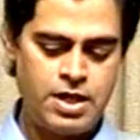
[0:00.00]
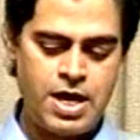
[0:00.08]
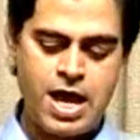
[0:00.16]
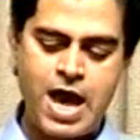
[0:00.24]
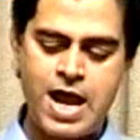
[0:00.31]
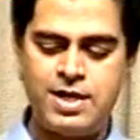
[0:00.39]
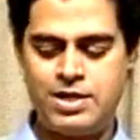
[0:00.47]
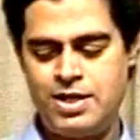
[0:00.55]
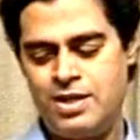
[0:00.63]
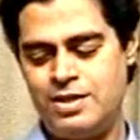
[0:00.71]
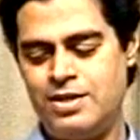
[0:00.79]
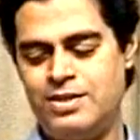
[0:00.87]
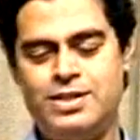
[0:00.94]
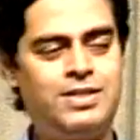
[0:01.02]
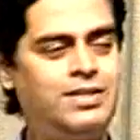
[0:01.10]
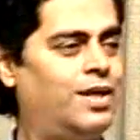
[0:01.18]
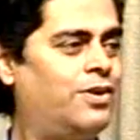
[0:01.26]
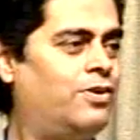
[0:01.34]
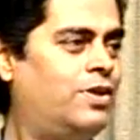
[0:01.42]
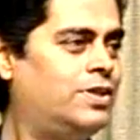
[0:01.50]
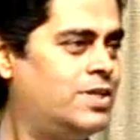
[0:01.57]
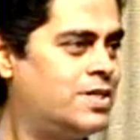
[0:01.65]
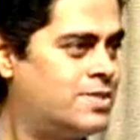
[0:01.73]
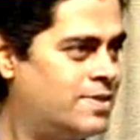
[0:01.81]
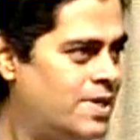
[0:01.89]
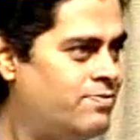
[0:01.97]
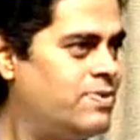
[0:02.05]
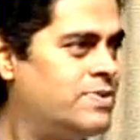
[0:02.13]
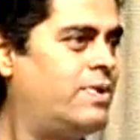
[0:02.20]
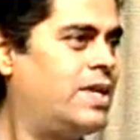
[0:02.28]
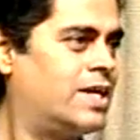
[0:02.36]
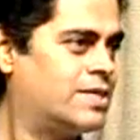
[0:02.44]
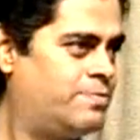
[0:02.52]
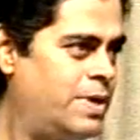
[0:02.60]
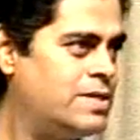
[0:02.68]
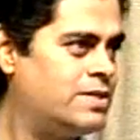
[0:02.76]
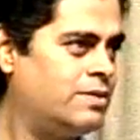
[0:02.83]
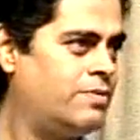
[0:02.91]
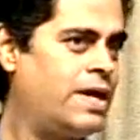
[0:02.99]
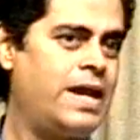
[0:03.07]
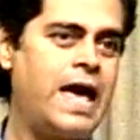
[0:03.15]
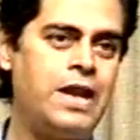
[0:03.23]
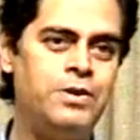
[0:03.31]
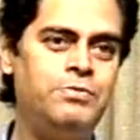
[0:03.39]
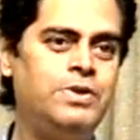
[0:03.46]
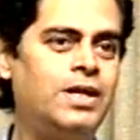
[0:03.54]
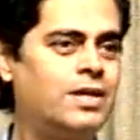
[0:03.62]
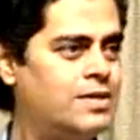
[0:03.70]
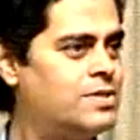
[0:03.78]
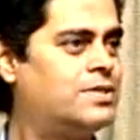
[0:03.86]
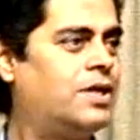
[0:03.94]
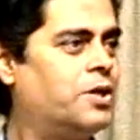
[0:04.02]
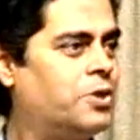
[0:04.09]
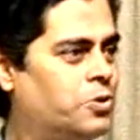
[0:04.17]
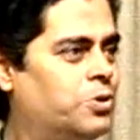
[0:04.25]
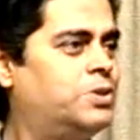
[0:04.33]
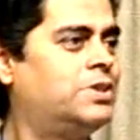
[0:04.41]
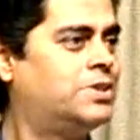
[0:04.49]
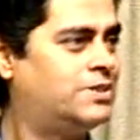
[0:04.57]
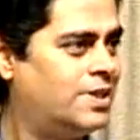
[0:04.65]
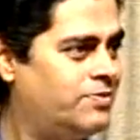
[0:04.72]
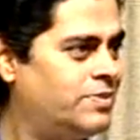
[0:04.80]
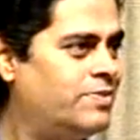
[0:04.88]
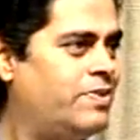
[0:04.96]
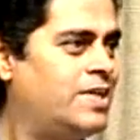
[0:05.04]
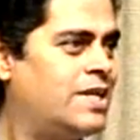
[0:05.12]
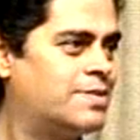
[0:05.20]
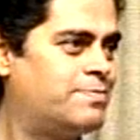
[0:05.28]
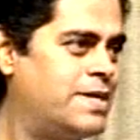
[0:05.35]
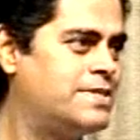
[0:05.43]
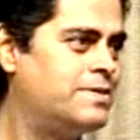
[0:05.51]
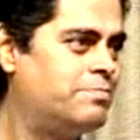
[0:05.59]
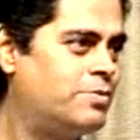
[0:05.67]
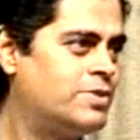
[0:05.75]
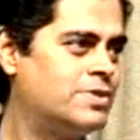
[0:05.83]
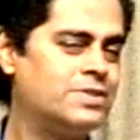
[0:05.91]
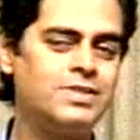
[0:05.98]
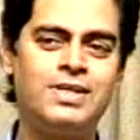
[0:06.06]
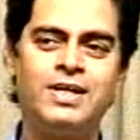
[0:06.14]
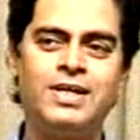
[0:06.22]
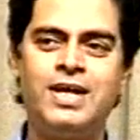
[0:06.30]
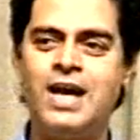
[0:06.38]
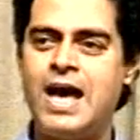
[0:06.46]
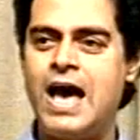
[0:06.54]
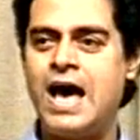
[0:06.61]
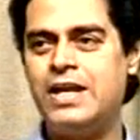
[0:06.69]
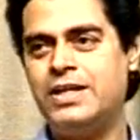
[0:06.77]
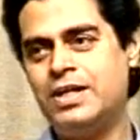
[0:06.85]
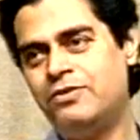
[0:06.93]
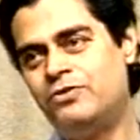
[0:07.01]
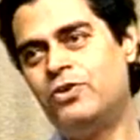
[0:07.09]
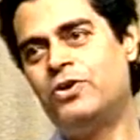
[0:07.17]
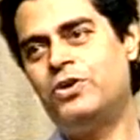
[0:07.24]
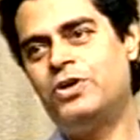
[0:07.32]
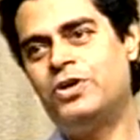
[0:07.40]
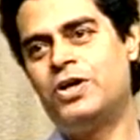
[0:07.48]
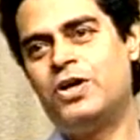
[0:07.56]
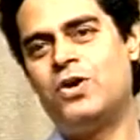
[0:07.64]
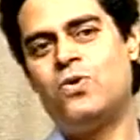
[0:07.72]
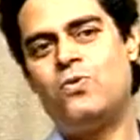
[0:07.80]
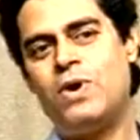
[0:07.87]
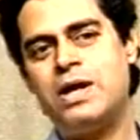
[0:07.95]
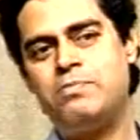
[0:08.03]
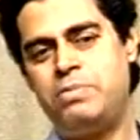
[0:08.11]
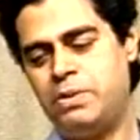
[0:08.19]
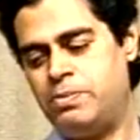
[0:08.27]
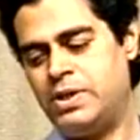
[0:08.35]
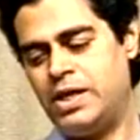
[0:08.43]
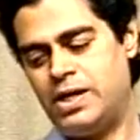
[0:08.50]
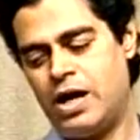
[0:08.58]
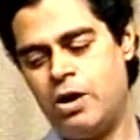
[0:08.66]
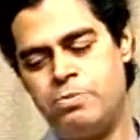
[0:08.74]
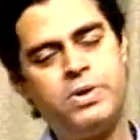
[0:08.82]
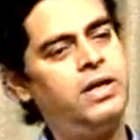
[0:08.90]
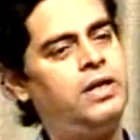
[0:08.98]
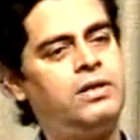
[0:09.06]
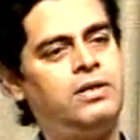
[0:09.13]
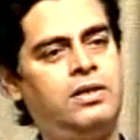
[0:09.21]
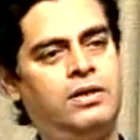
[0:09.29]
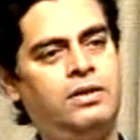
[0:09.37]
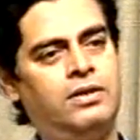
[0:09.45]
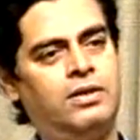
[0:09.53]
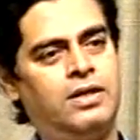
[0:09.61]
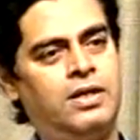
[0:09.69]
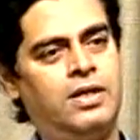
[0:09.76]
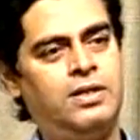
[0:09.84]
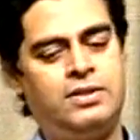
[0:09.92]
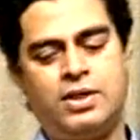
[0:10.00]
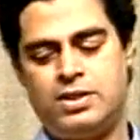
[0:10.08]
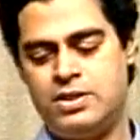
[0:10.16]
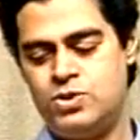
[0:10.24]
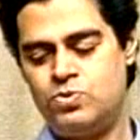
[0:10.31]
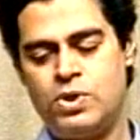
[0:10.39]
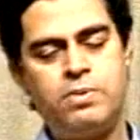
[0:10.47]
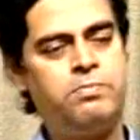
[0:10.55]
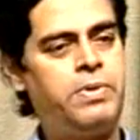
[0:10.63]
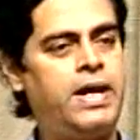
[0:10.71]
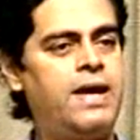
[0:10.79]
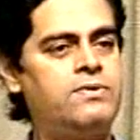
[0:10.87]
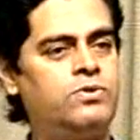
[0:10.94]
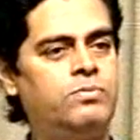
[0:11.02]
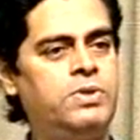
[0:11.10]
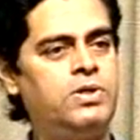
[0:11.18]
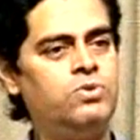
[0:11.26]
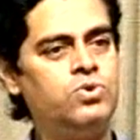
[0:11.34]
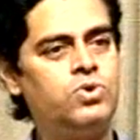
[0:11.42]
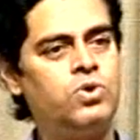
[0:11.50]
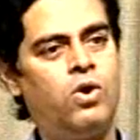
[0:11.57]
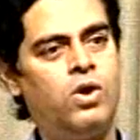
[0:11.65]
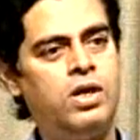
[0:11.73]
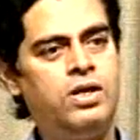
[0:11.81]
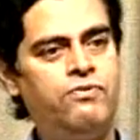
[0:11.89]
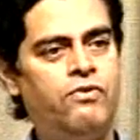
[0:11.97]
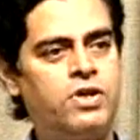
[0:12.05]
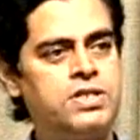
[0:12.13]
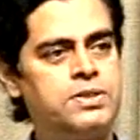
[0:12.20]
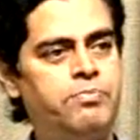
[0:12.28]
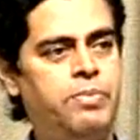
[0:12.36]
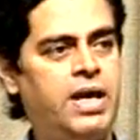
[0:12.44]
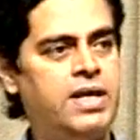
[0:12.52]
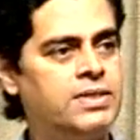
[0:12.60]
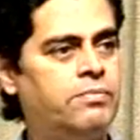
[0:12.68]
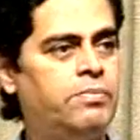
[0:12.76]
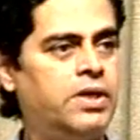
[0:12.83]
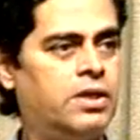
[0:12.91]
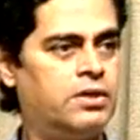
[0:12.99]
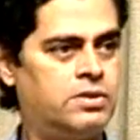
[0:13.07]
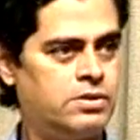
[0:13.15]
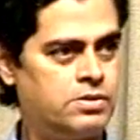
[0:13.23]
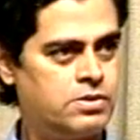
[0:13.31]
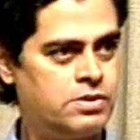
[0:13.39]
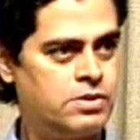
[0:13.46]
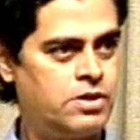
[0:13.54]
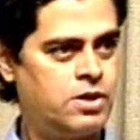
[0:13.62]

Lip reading: And then the technology itself is very expensive, and alumina crystal growth itself is a very expensive process. And therefore, what people are now predicting, that this one perhaps will be used only for space applications